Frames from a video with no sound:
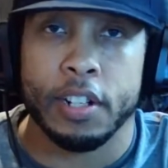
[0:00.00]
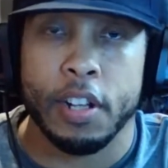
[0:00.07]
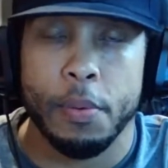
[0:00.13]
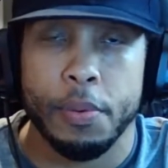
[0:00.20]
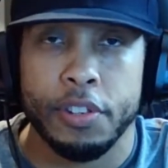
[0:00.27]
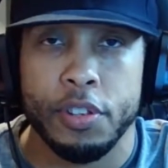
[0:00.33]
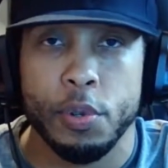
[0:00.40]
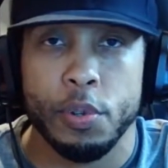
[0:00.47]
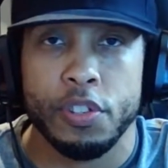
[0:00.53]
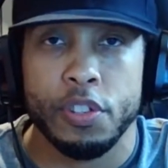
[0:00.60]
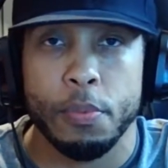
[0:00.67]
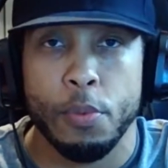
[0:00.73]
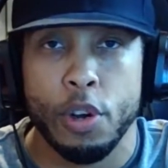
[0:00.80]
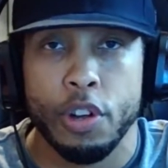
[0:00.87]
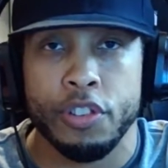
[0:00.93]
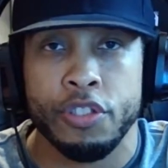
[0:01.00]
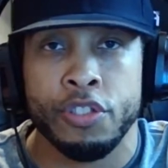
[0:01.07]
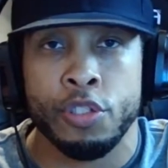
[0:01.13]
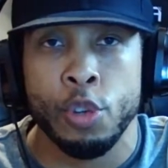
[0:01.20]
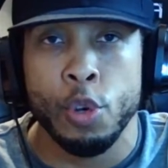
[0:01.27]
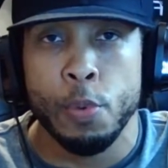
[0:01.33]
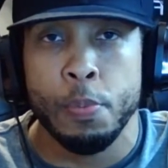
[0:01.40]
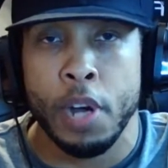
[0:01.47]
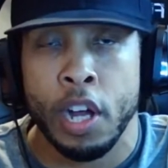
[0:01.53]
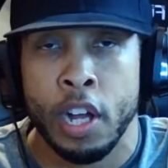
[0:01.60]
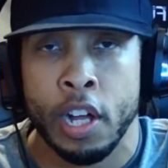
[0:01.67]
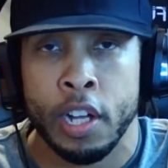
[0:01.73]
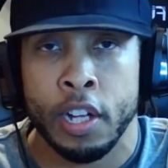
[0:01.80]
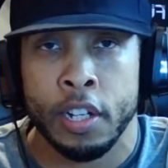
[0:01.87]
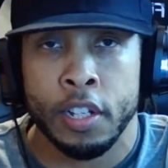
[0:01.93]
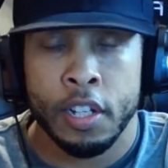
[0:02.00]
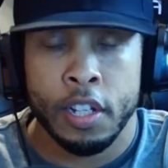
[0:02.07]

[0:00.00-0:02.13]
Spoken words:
coming to you with some more Zooba.